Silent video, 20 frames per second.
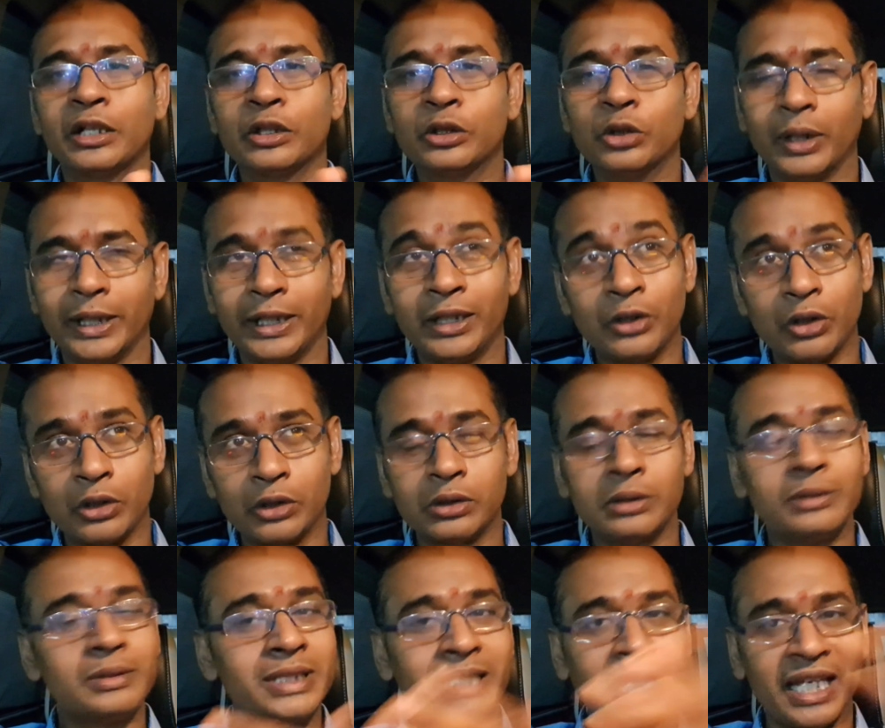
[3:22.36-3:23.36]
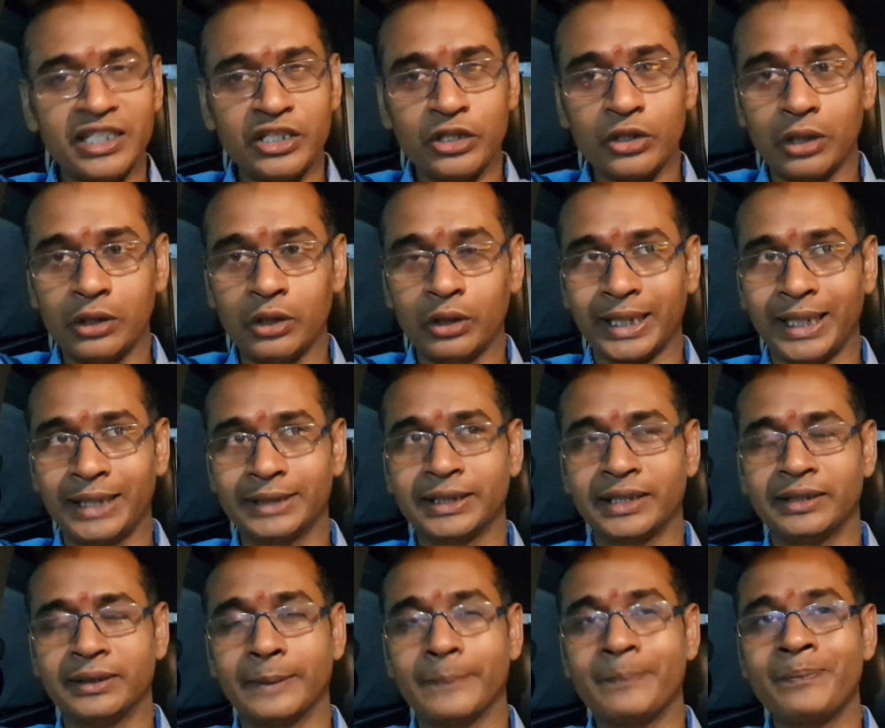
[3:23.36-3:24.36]
go, you know changing your
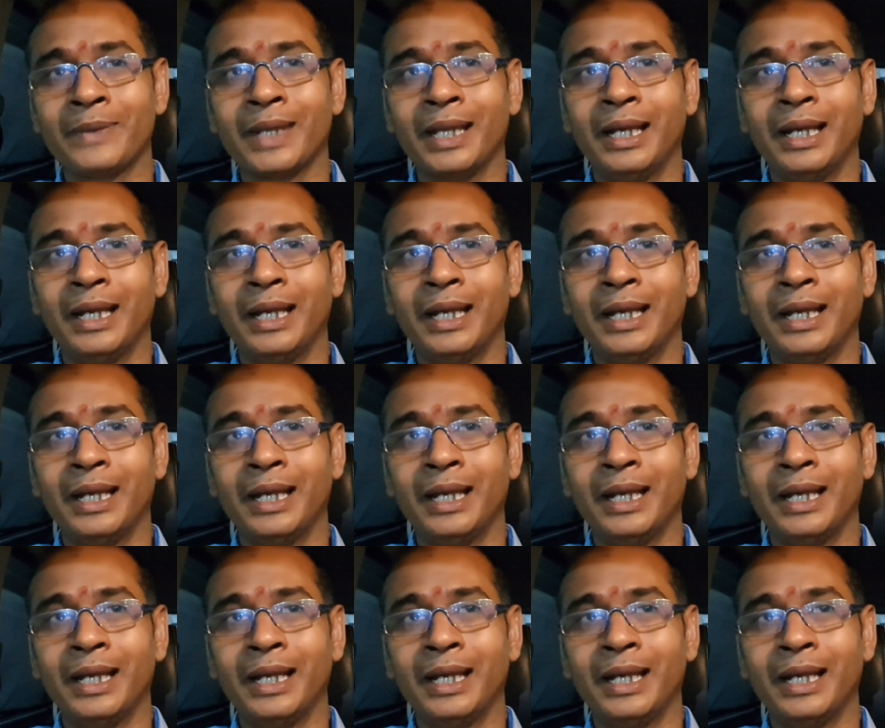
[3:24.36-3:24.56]
location